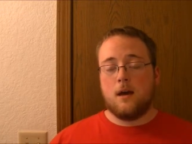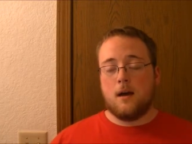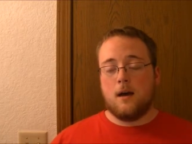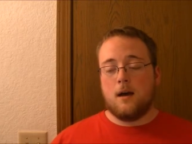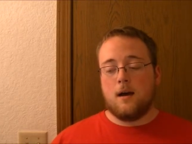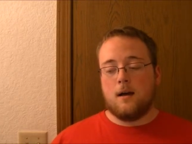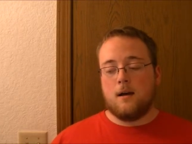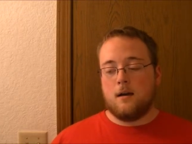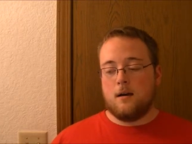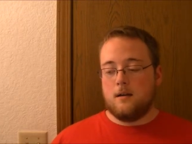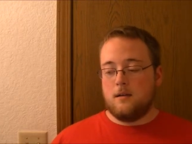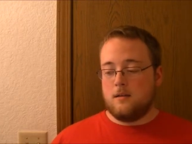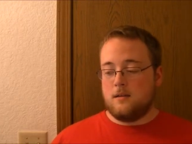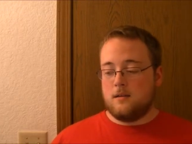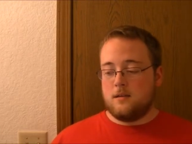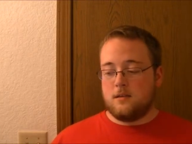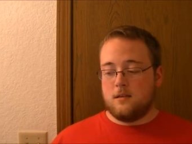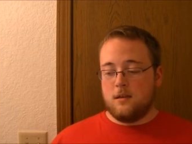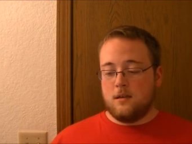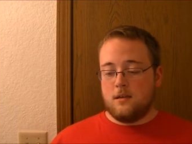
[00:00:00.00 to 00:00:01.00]

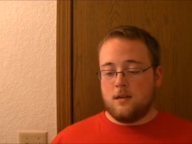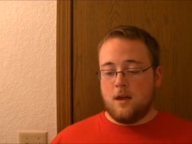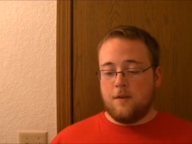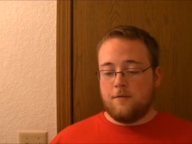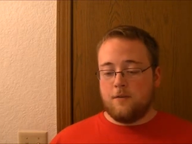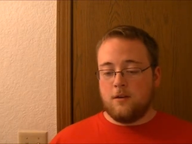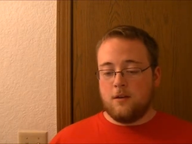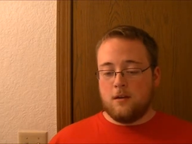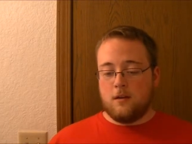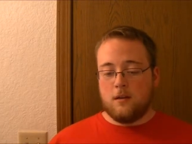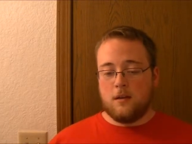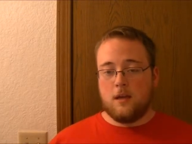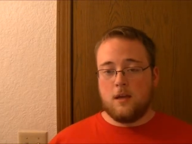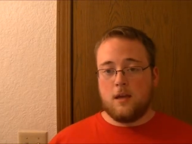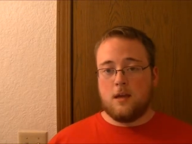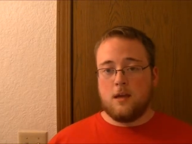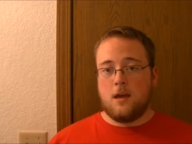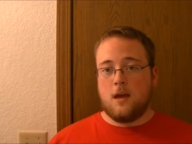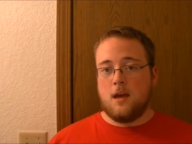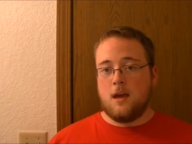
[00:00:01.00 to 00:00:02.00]
It's
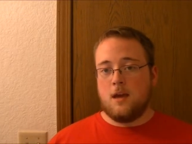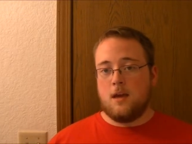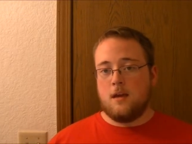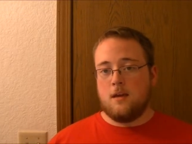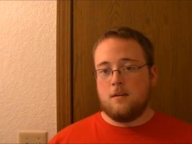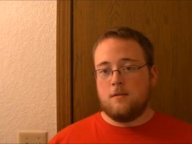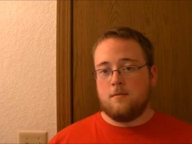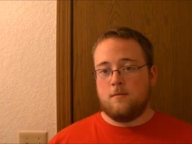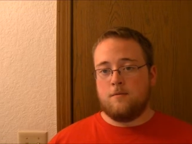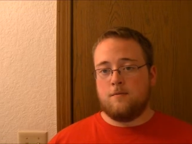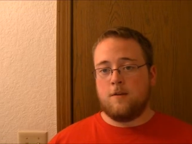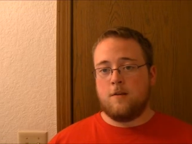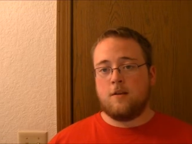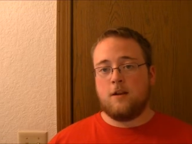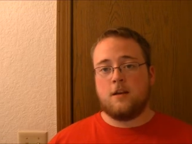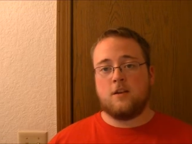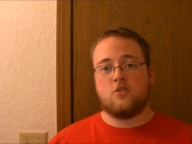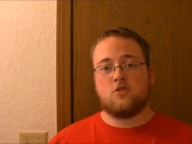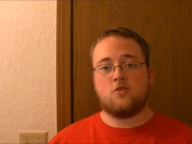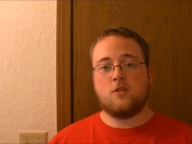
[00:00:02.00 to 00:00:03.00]
definitely a
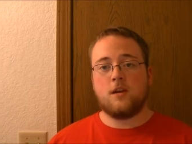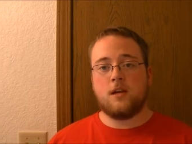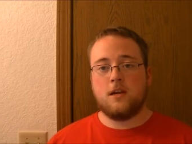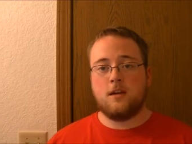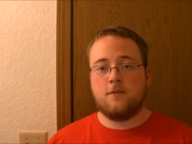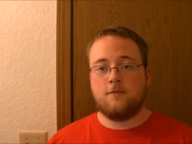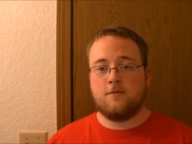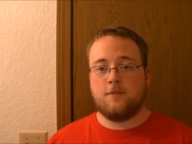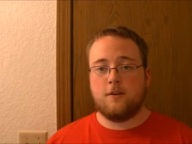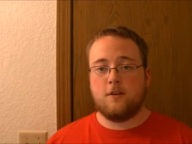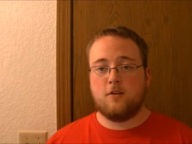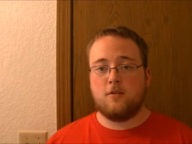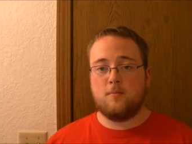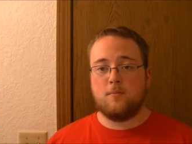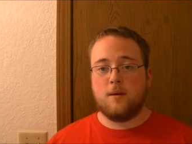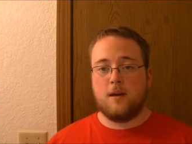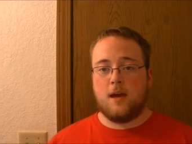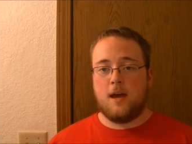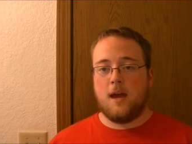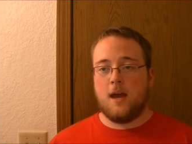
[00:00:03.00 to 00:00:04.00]
very intriguing
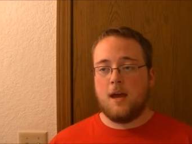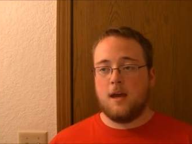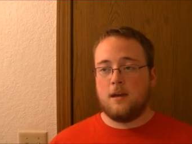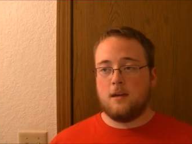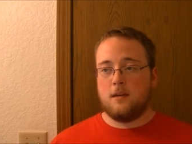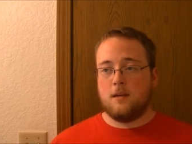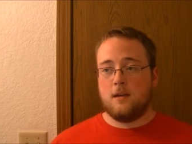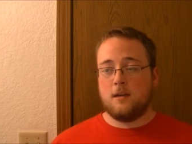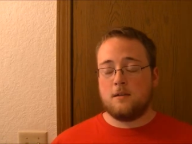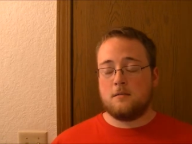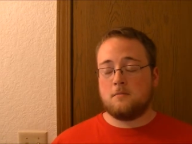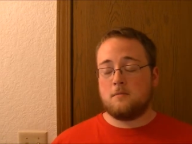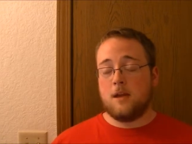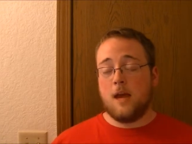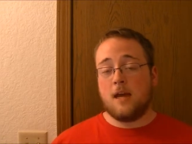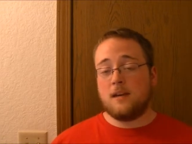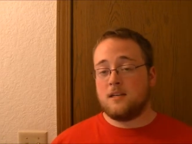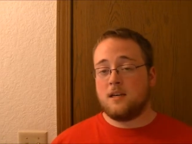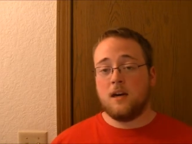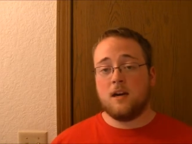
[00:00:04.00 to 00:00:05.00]
film, and it
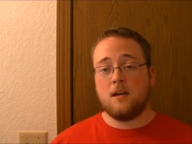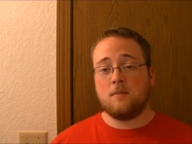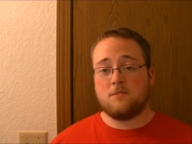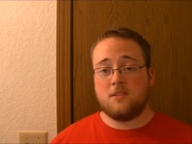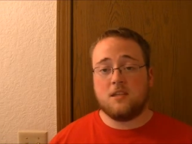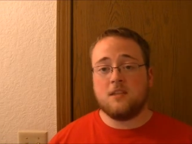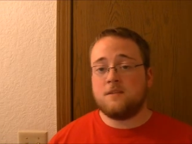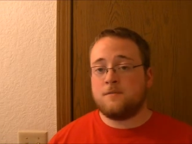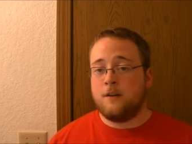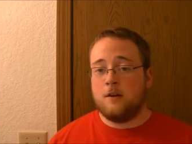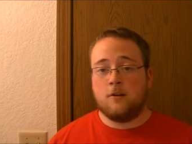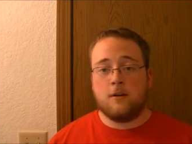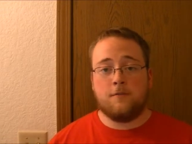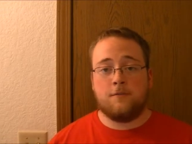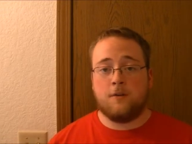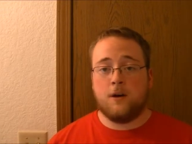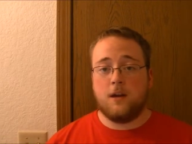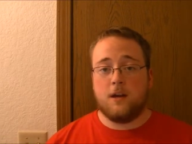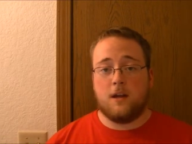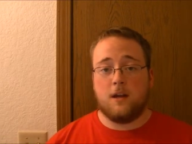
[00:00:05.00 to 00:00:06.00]
at times is very
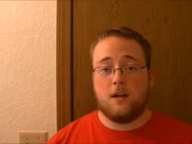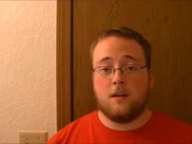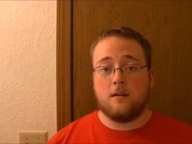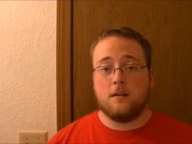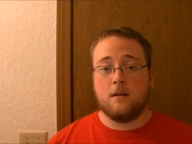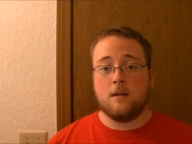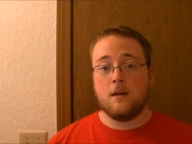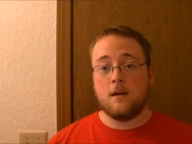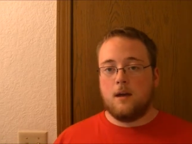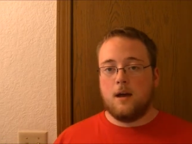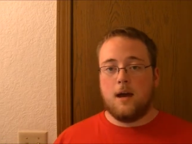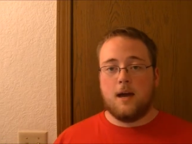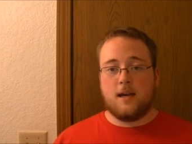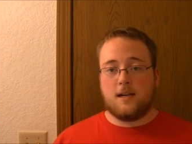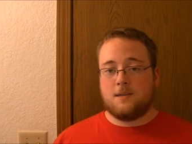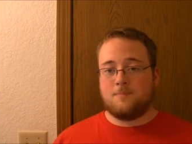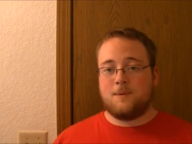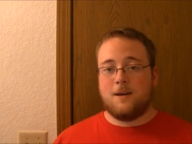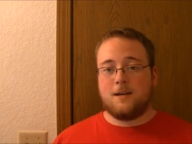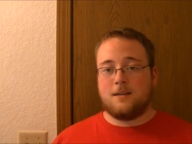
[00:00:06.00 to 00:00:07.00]
funny. I
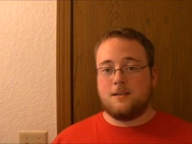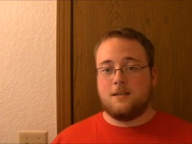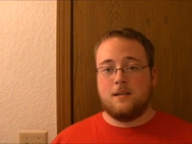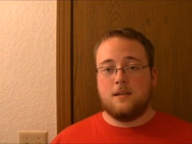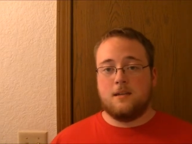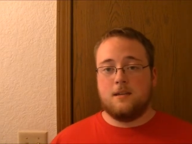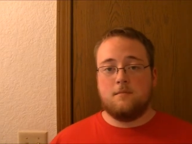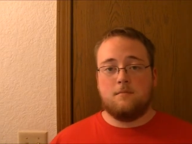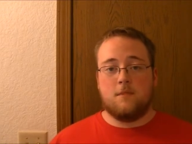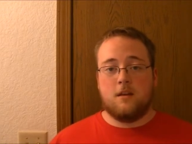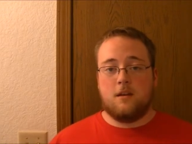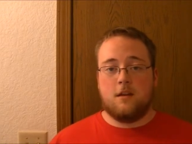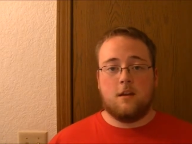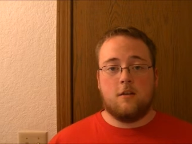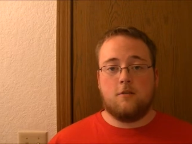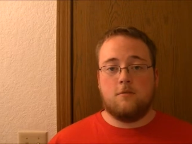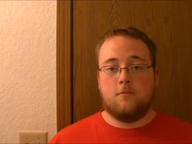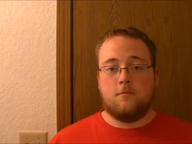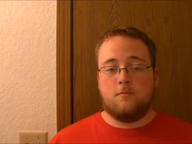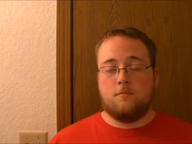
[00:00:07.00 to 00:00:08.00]
expected, you
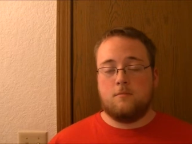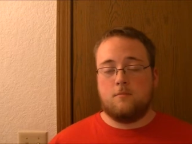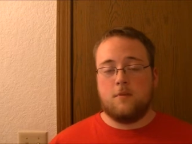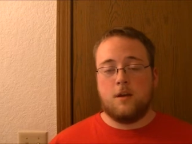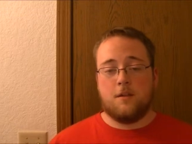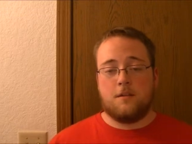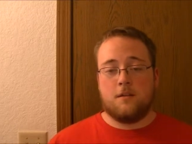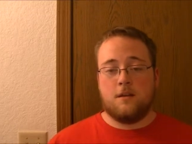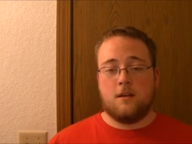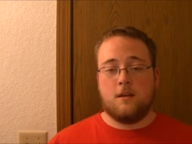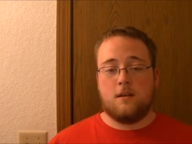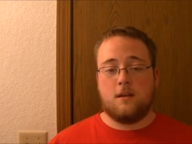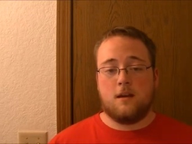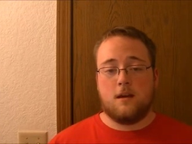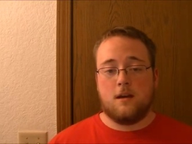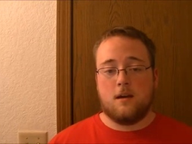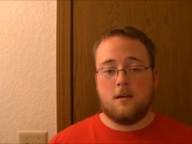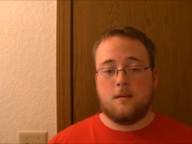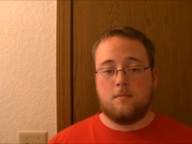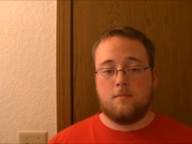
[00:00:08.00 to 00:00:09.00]

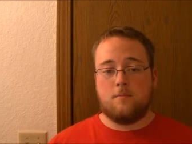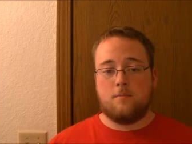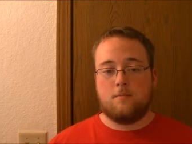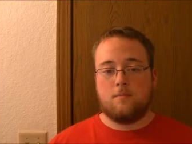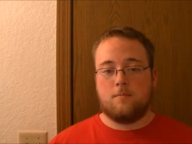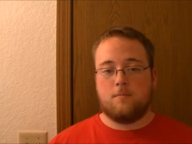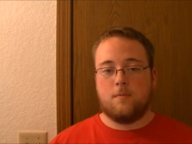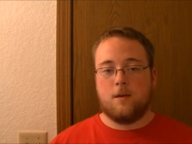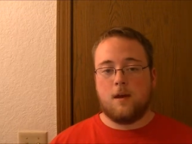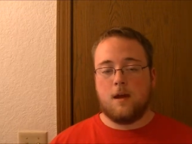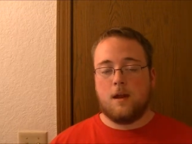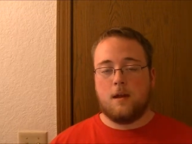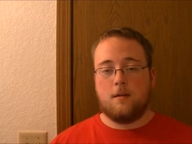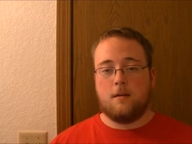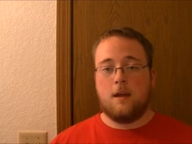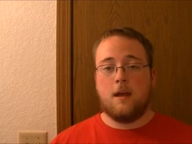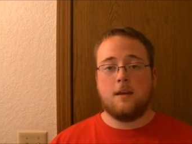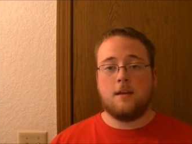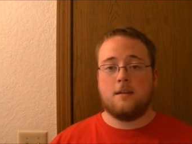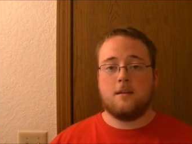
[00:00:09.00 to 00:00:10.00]
know,
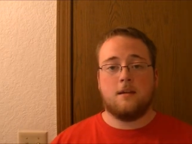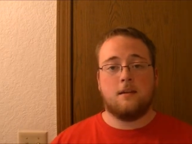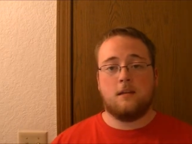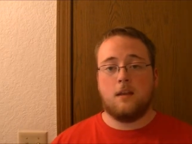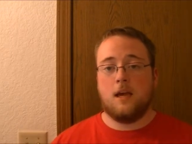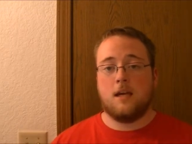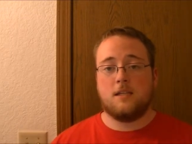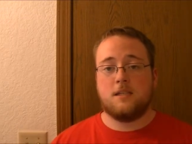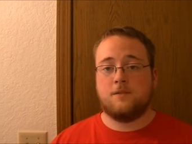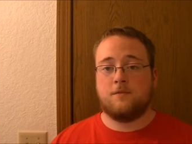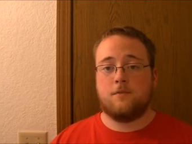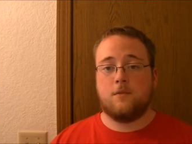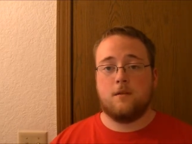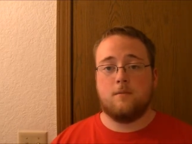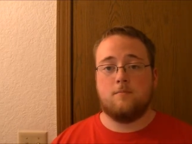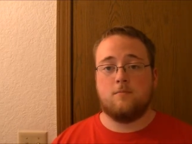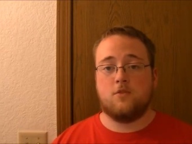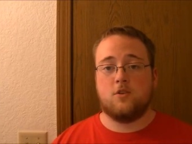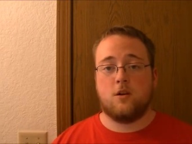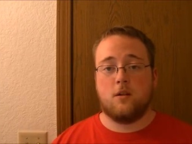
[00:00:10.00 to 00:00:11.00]
anything less
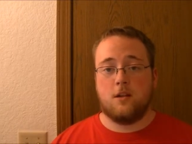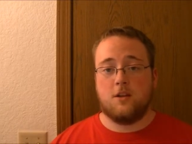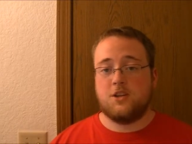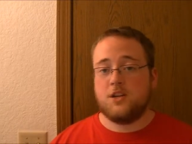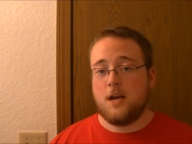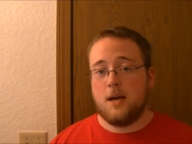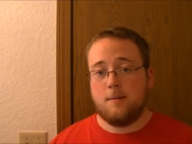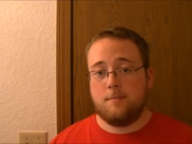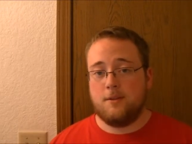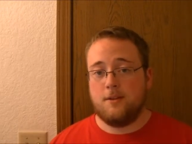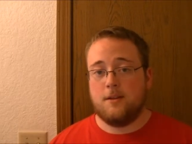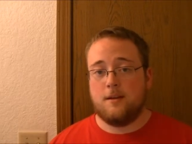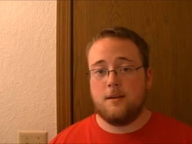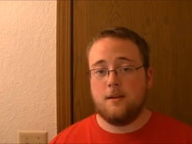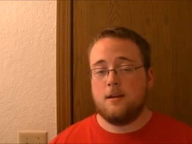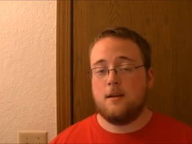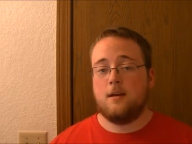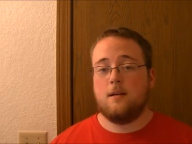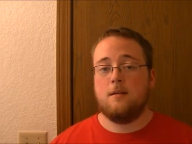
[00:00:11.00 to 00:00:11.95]
from Charlie Chaplin.